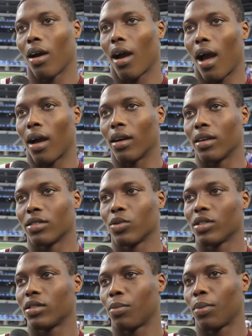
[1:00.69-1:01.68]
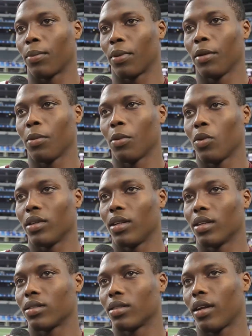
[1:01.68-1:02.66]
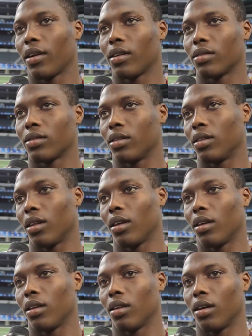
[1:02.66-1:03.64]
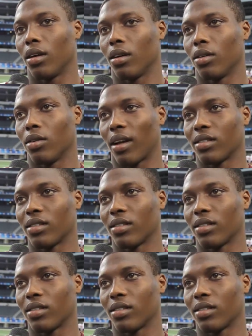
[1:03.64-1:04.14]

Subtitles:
I switched the people with Dustin Harris, and then I